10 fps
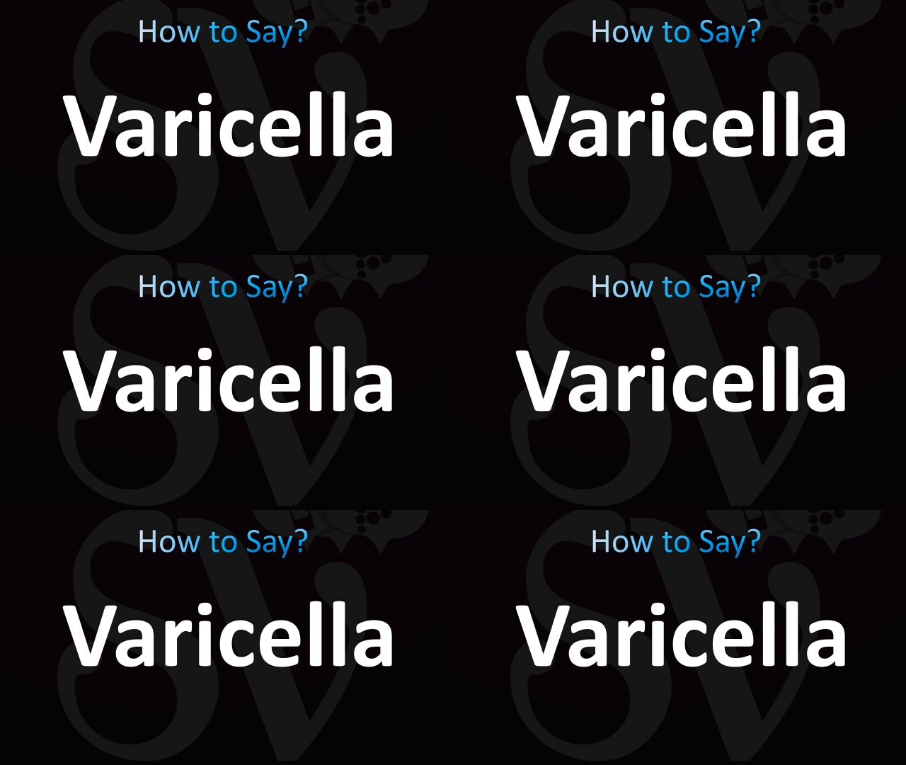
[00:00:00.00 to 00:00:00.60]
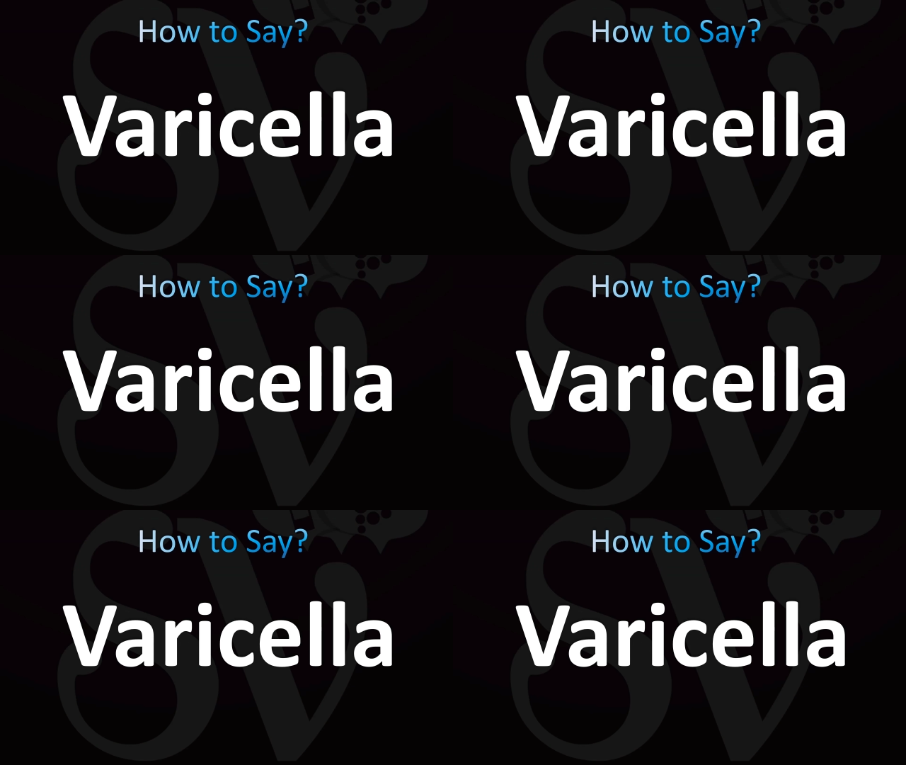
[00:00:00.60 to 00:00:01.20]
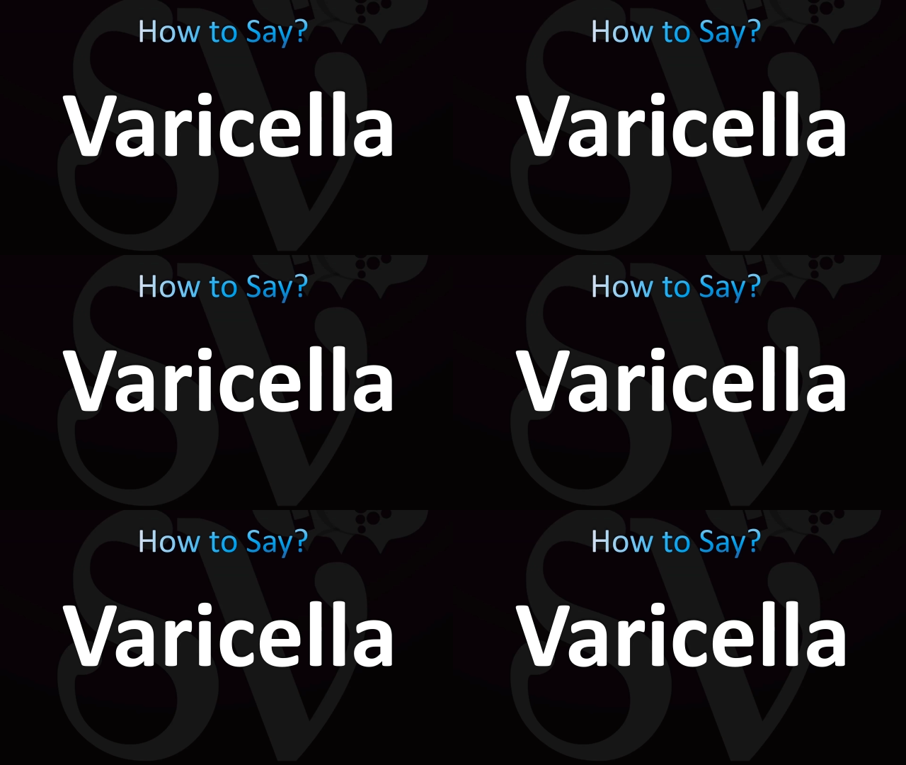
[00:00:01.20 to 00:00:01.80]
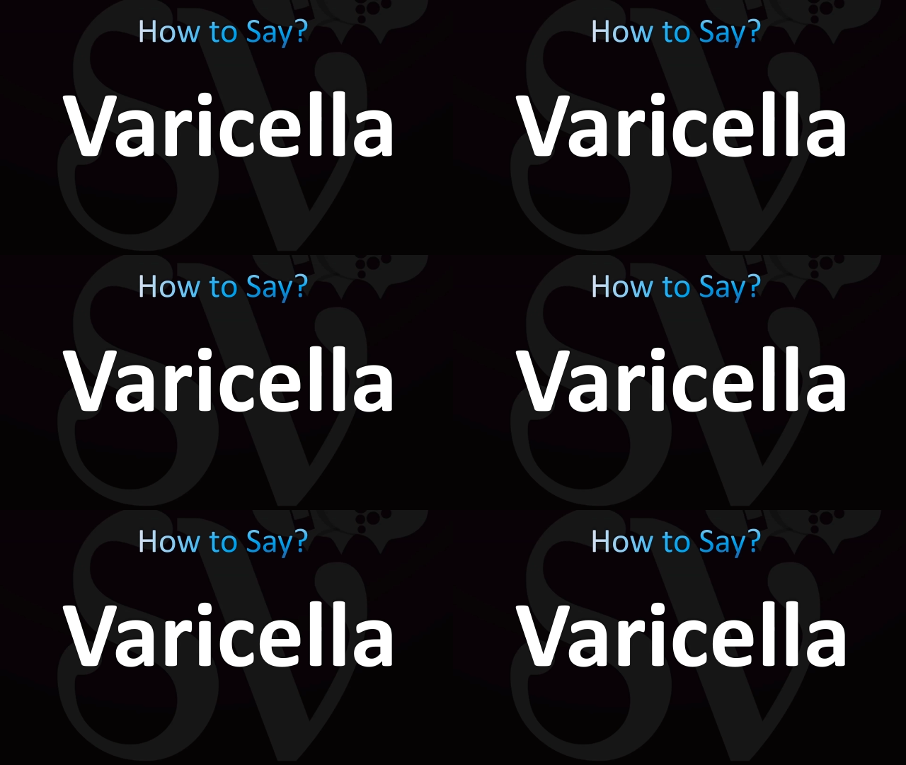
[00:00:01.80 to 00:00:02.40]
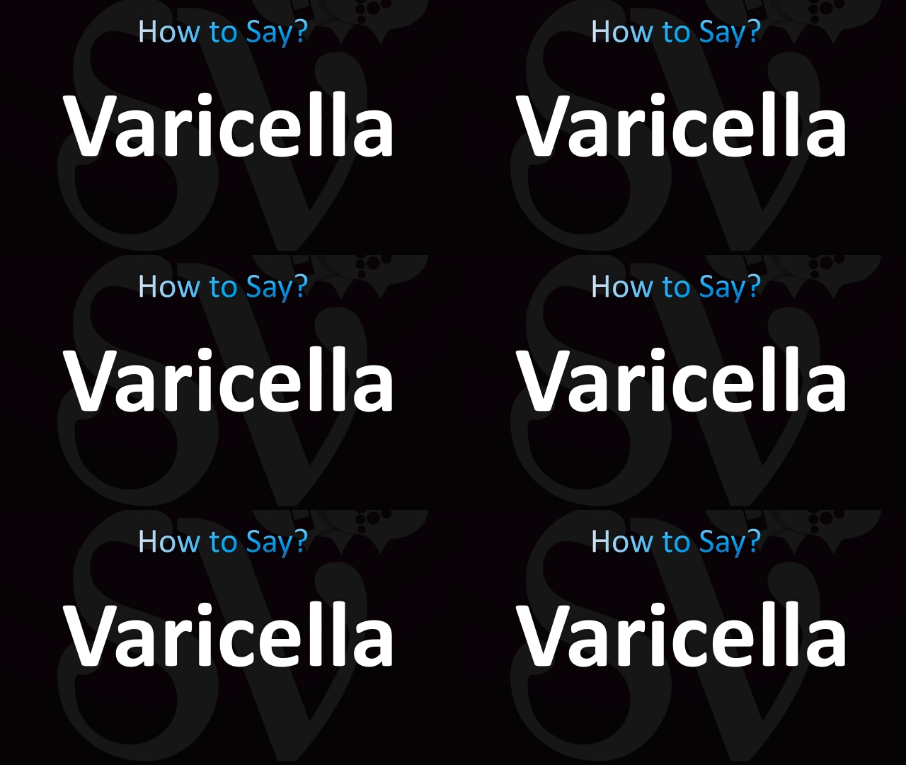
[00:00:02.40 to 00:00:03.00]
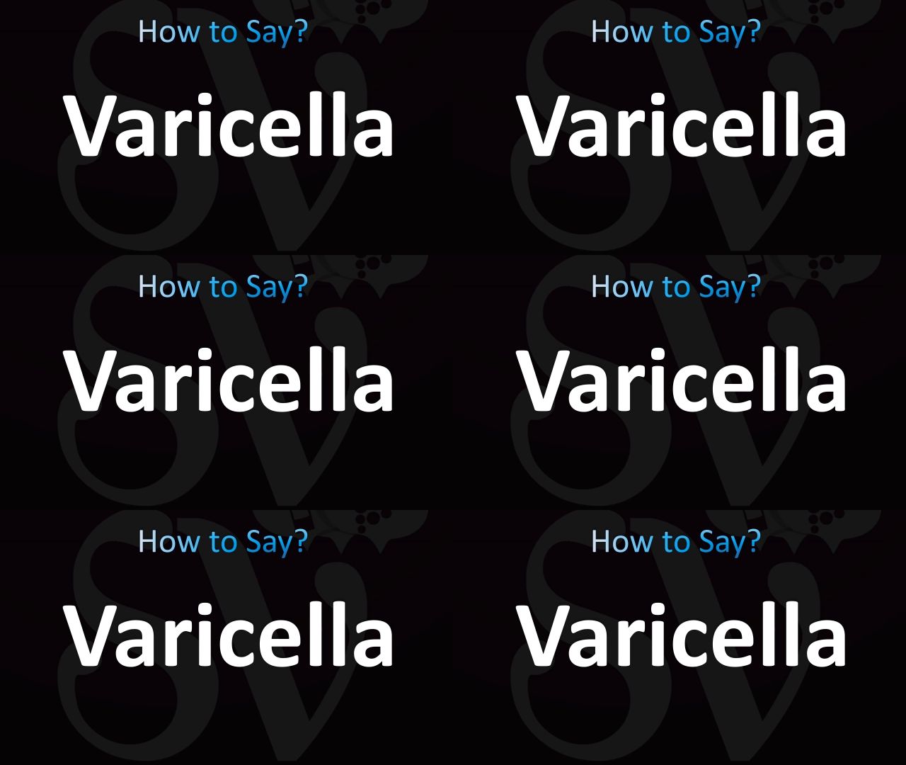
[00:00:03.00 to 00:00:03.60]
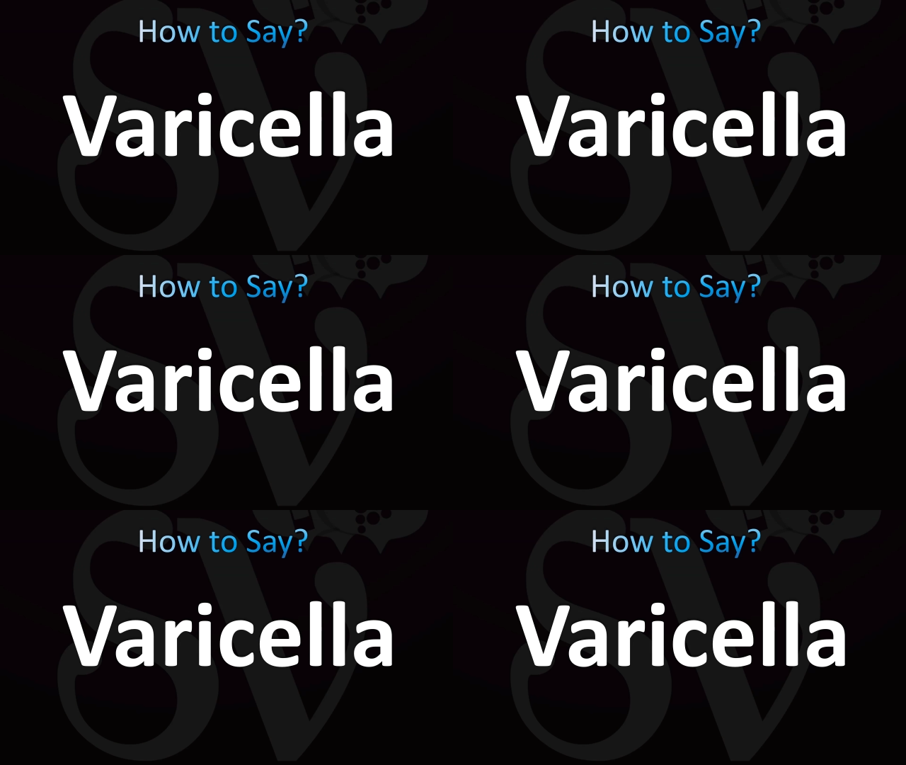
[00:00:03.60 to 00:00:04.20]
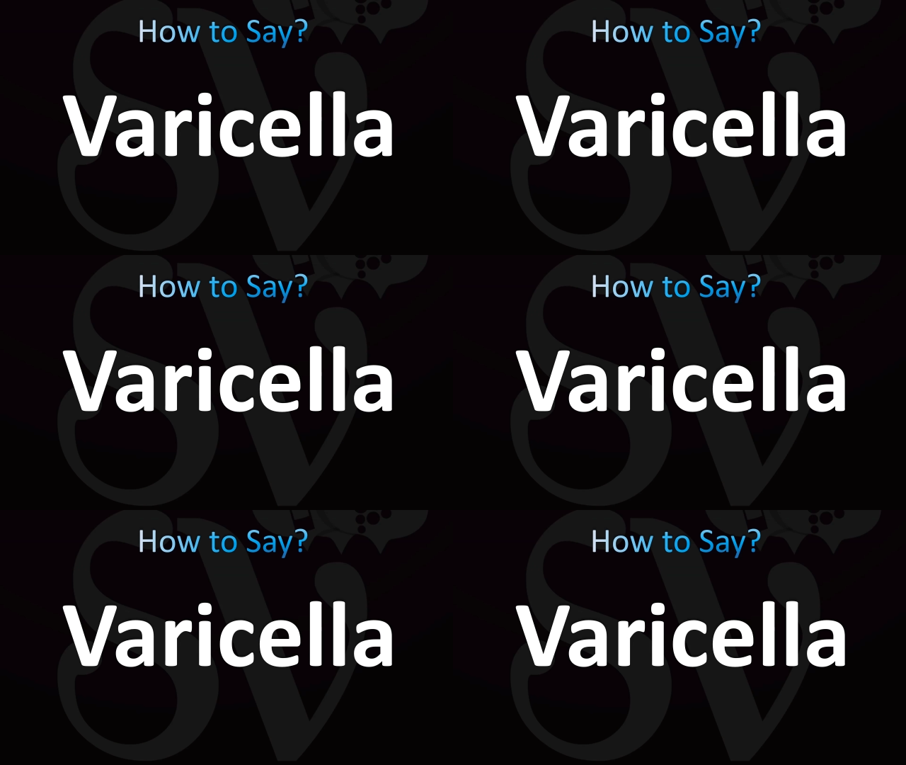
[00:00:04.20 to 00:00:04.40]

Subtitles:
(no speaker visible)